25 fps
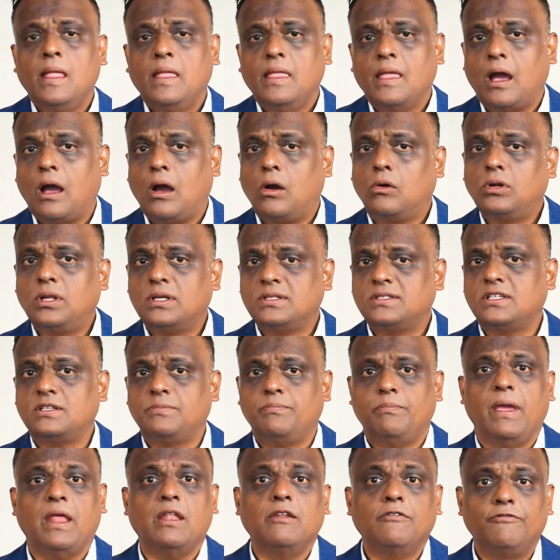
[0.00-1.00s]
Now, how does
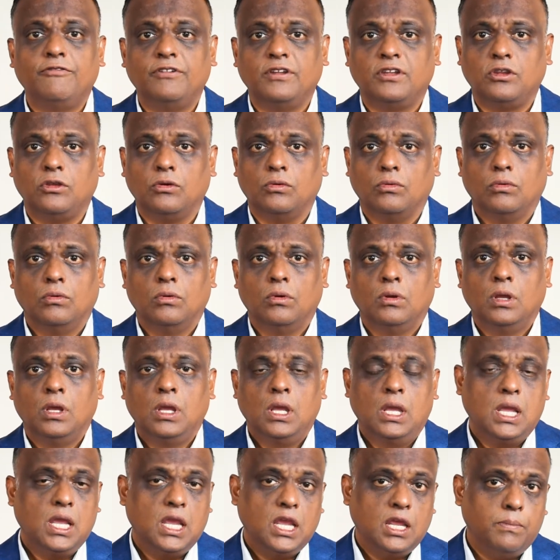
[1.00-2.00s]
it benefit you?
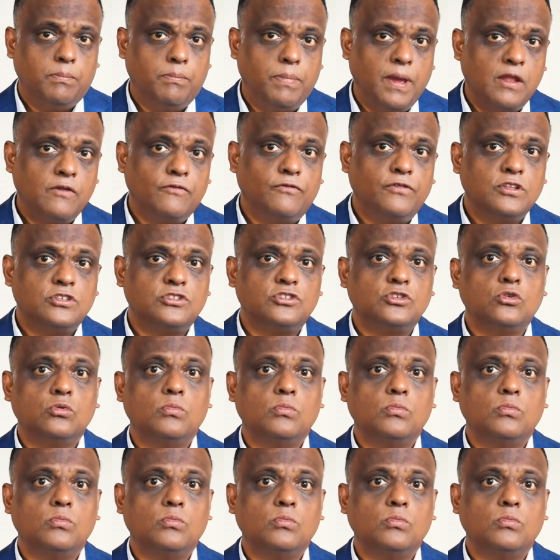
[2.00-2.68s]
It benefits